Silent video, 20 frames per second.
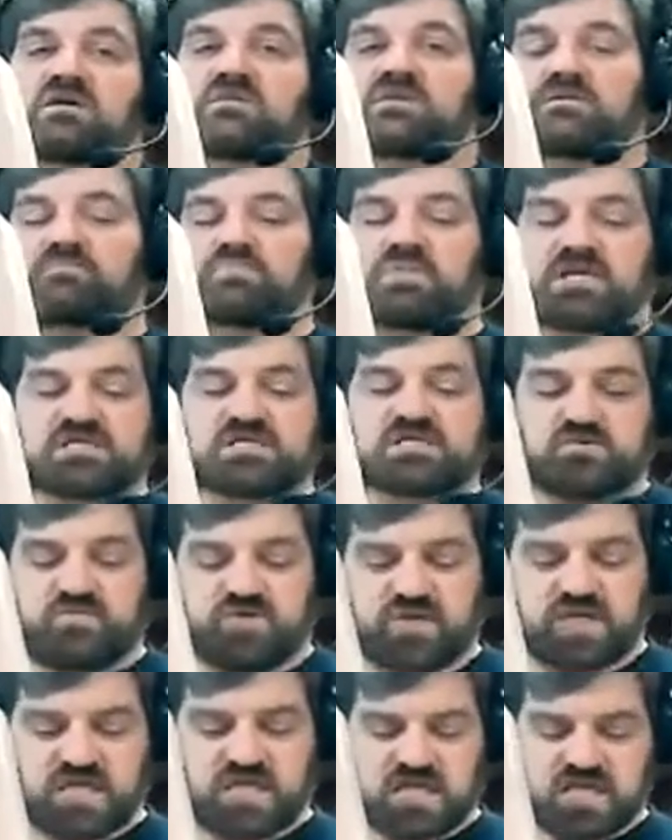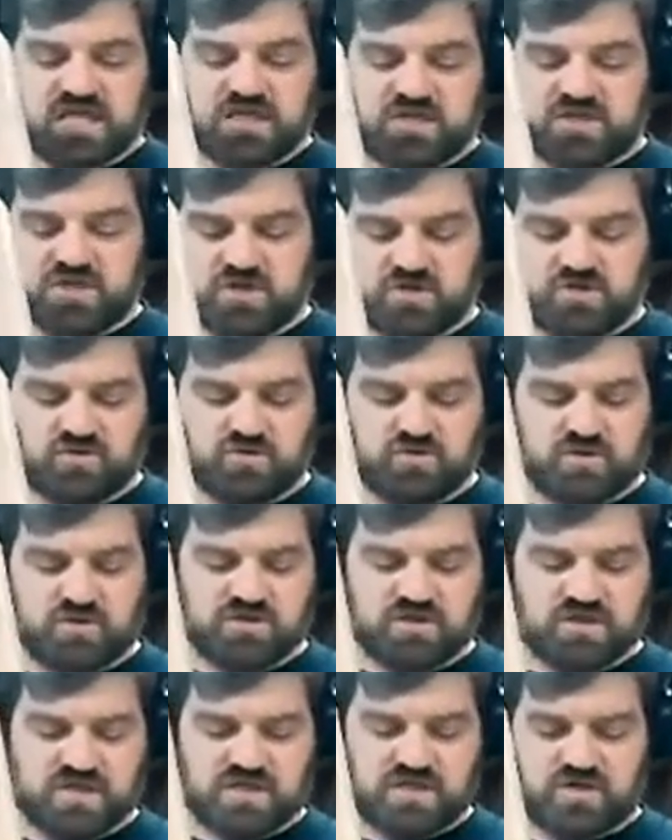The place where we get into
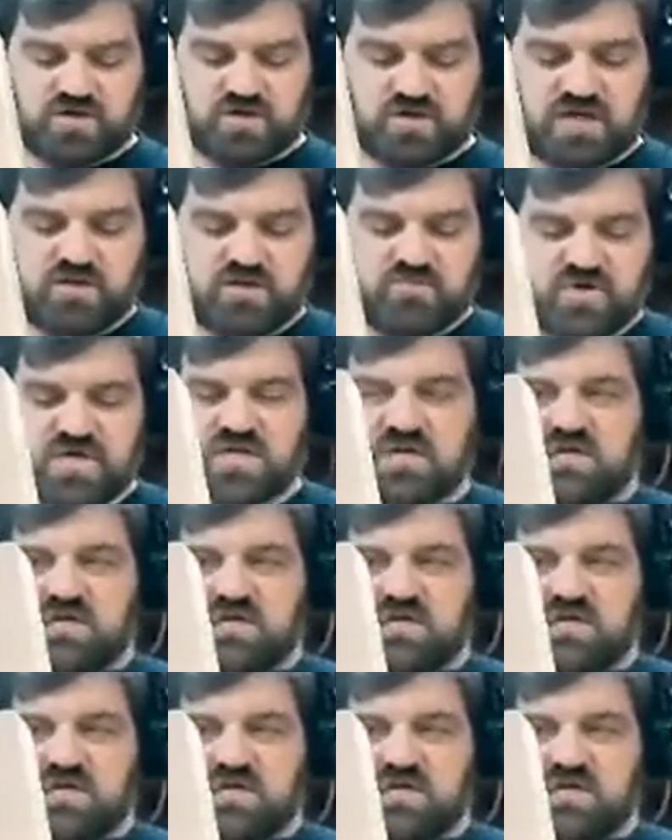the tricky bit